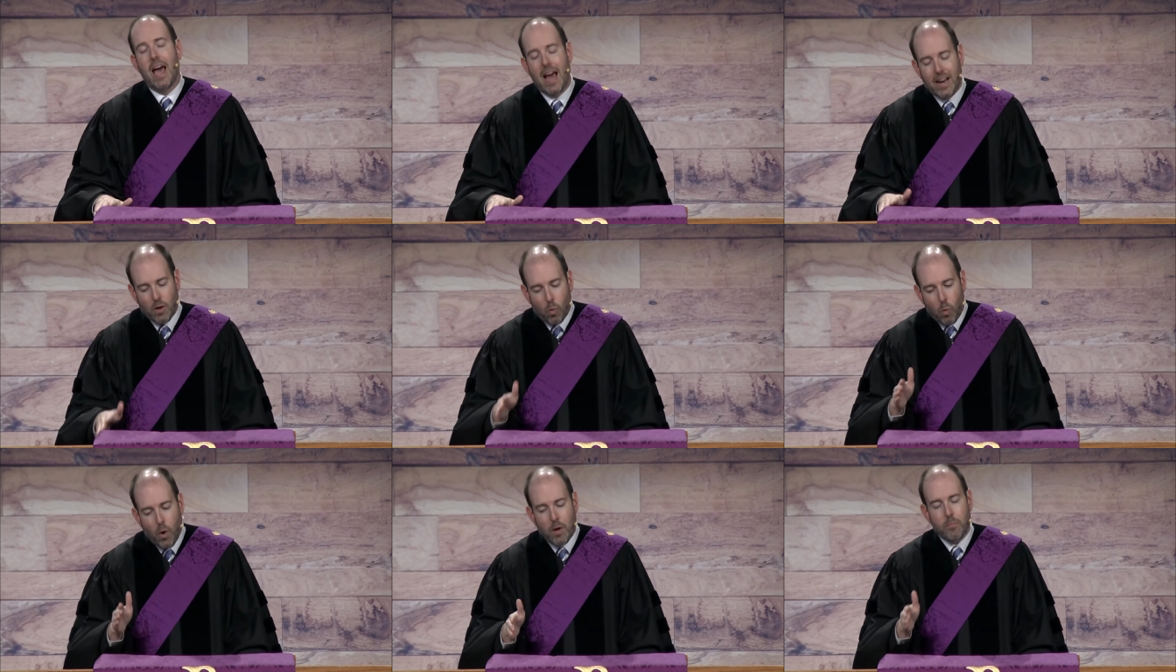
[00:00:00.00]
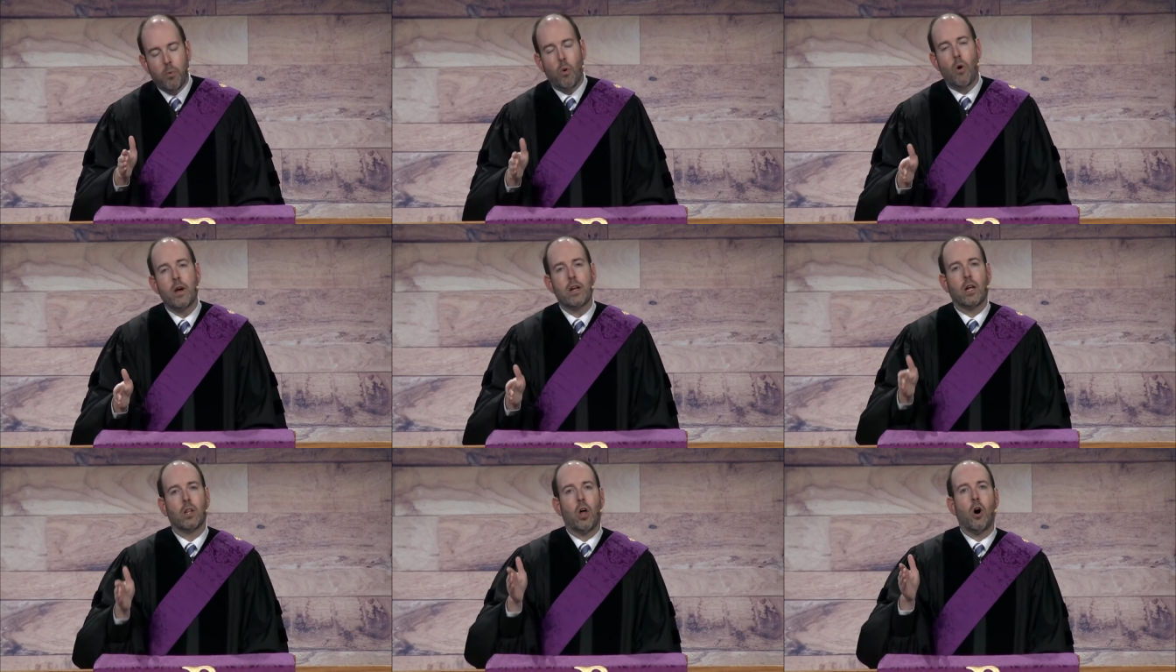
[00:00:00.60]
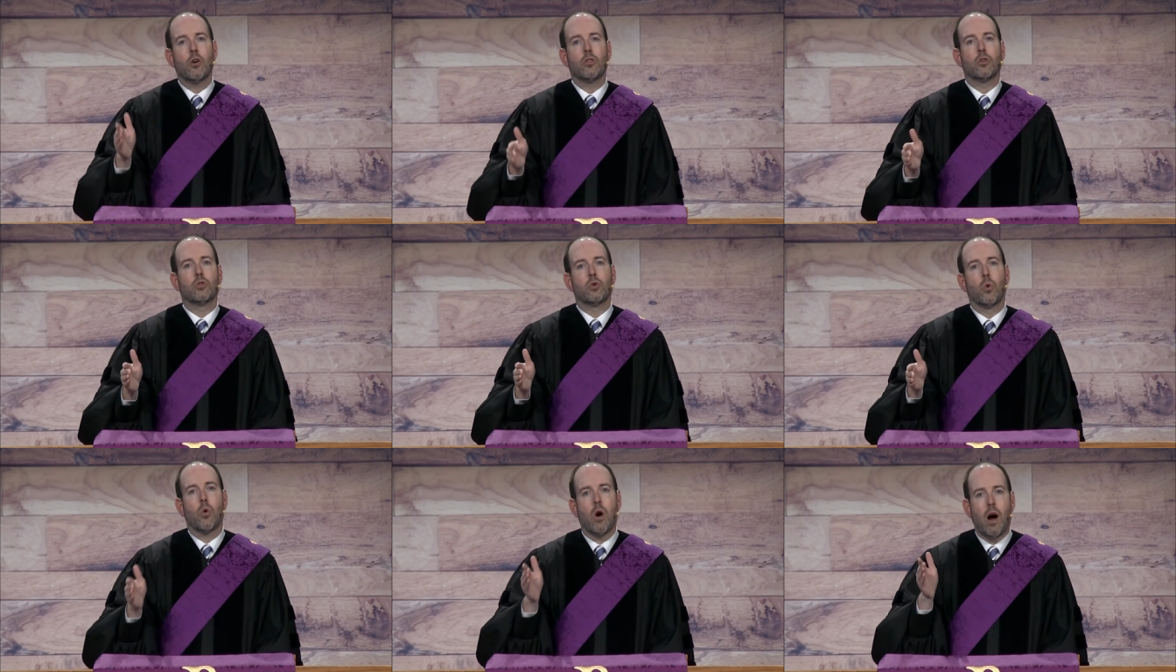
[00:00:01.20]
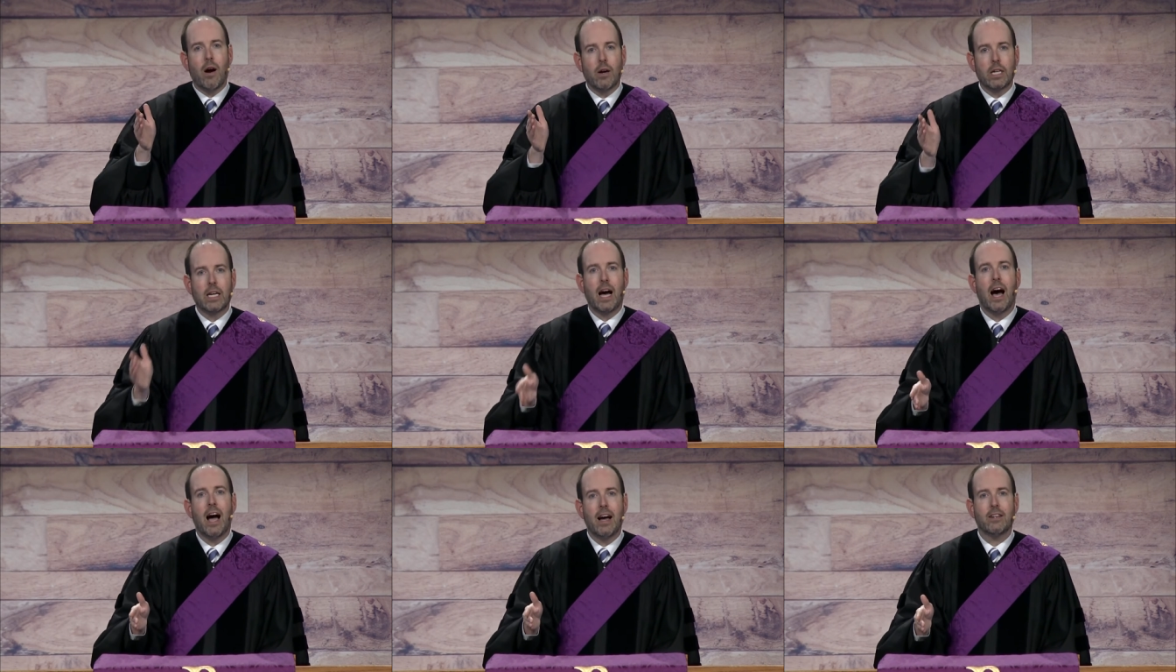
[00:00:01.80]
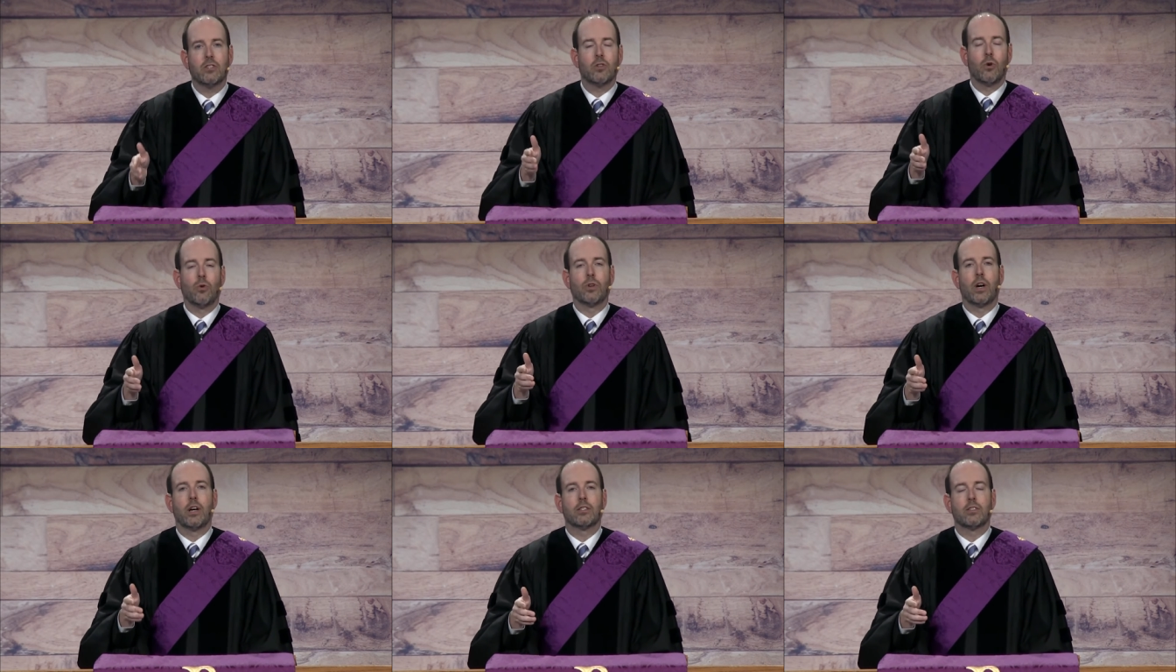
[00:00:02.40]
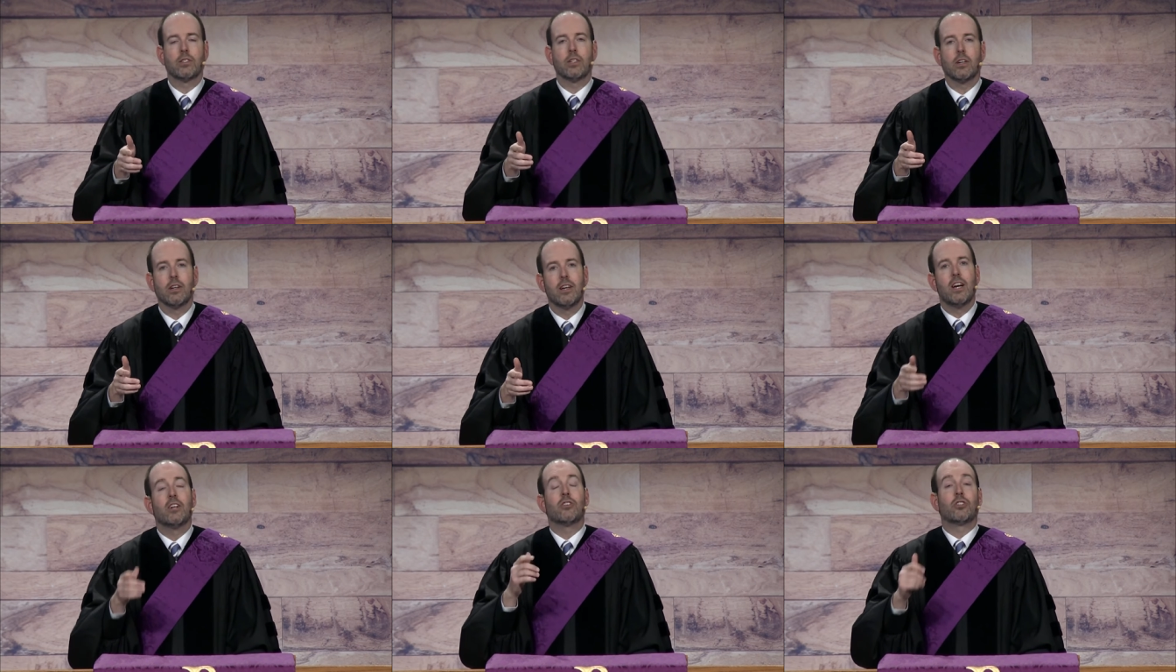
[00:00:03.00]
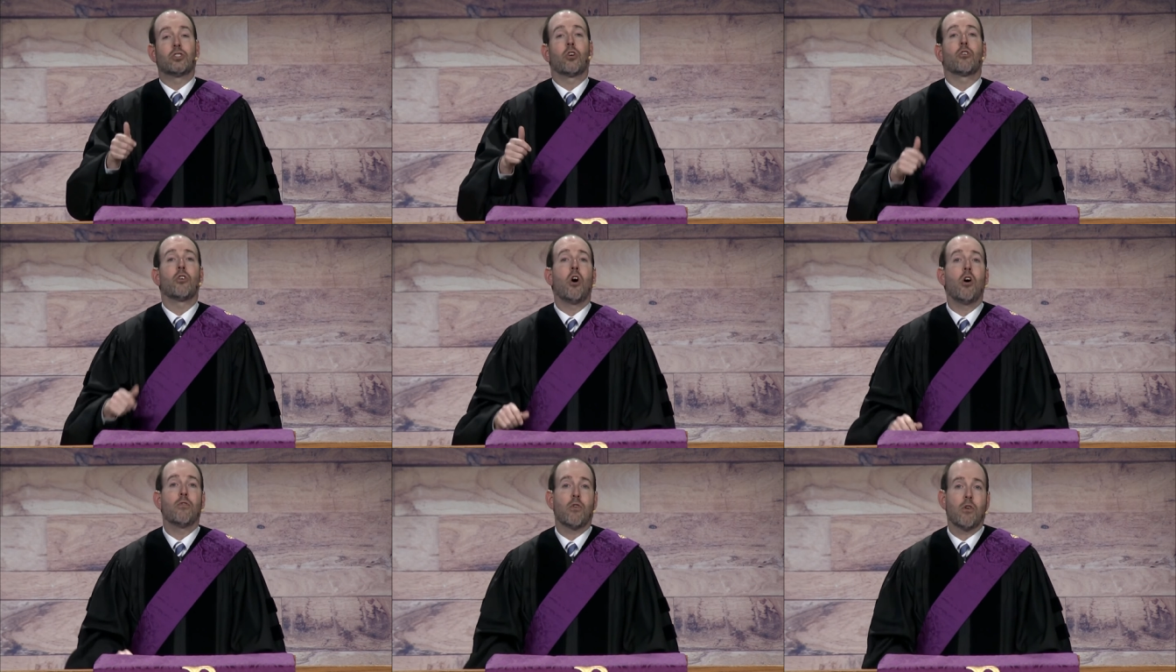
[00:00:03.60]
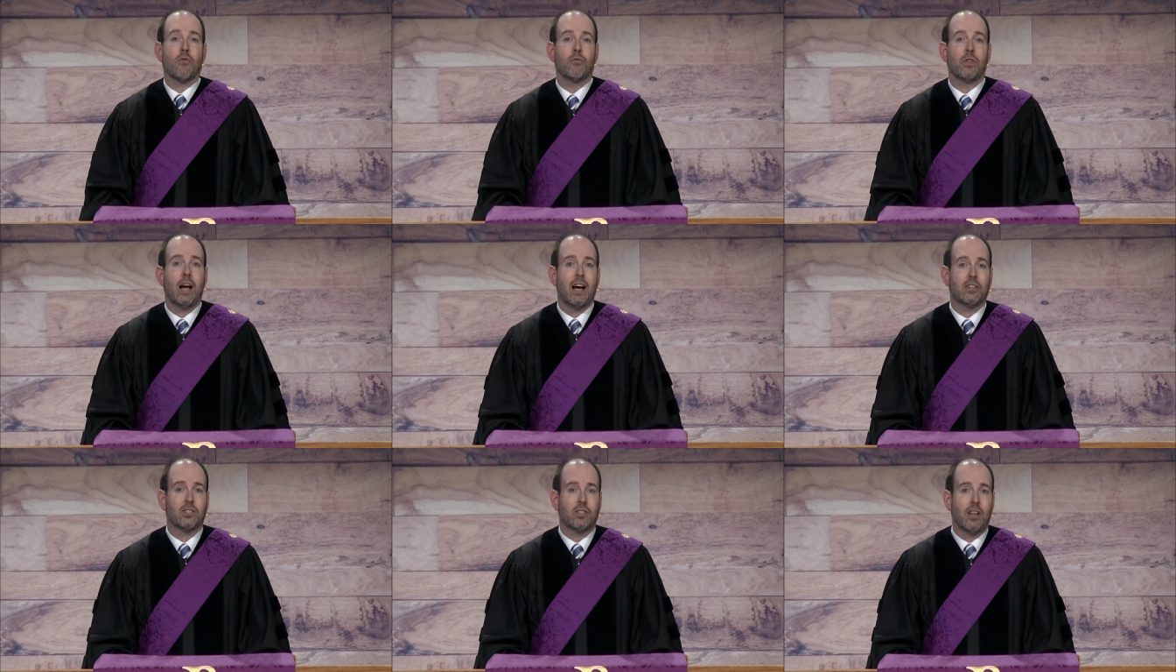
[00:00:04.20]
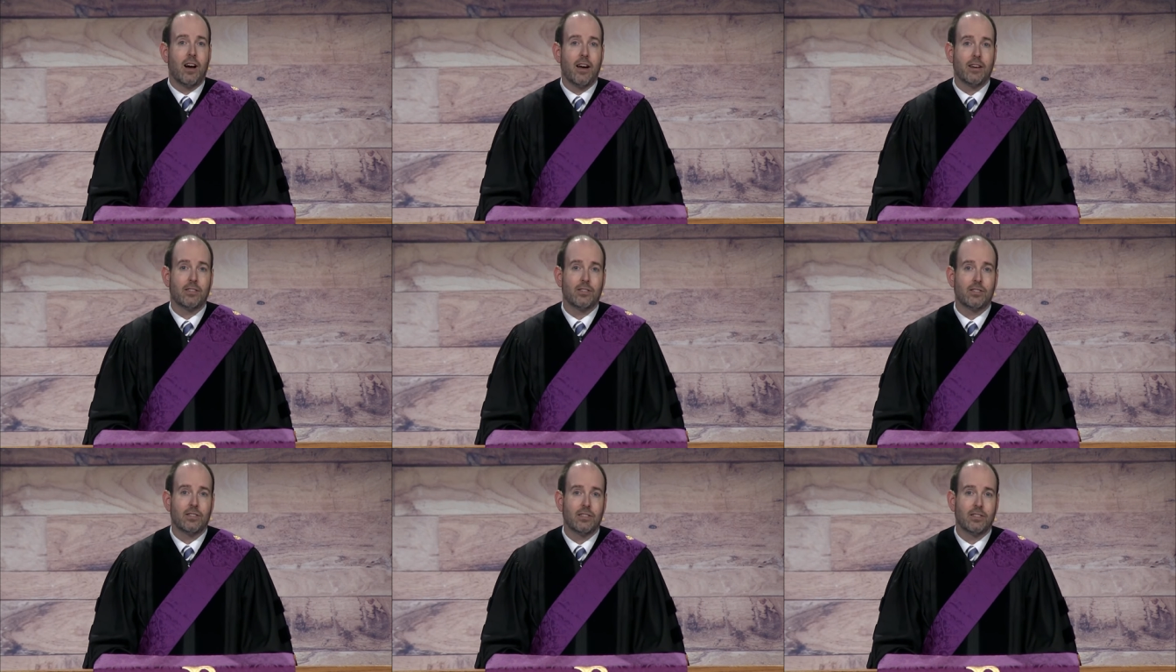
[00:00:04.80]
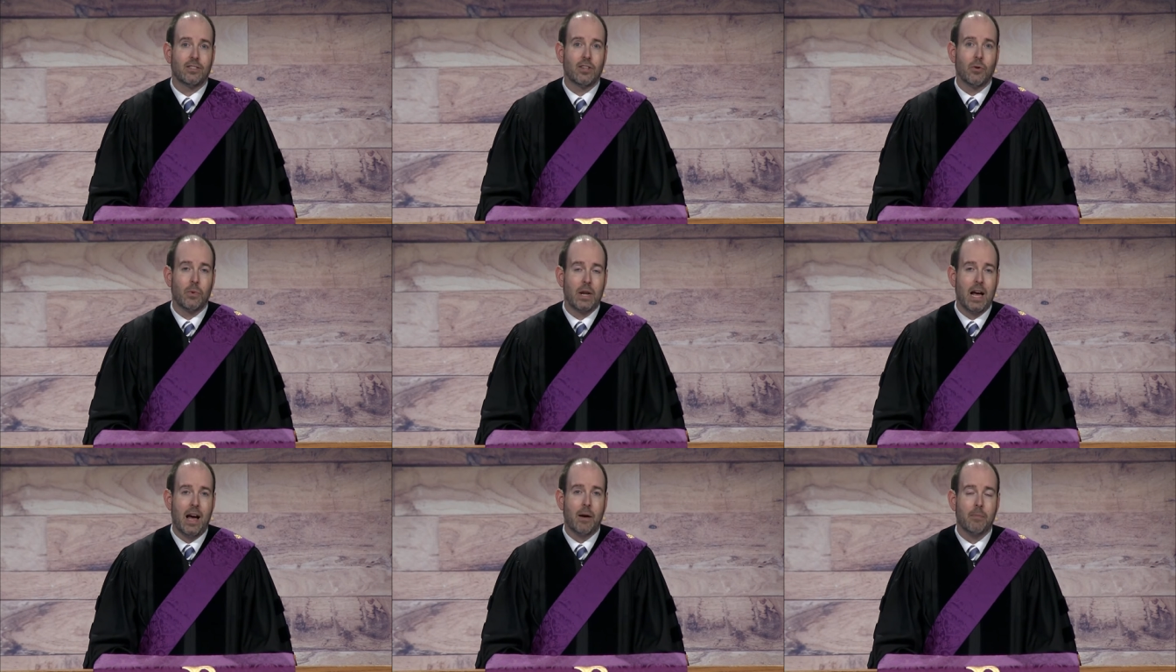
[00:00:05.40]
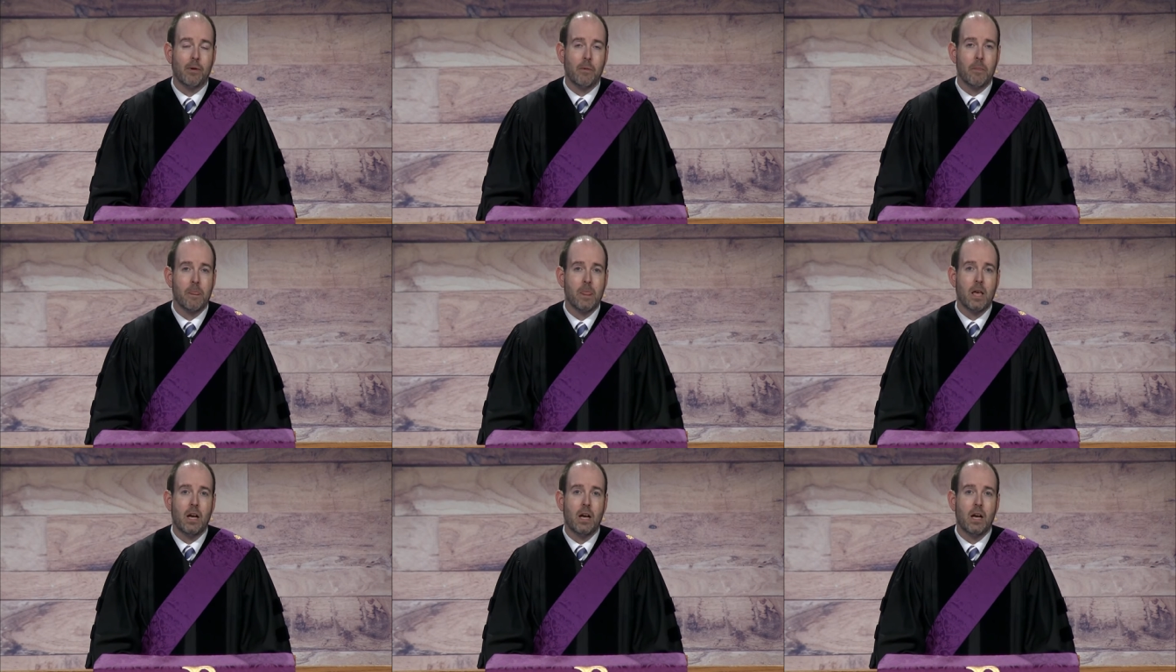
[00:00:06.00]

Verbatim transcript: And at one point along the tour, our guide told us to, to turn off our flashlights and see what happened.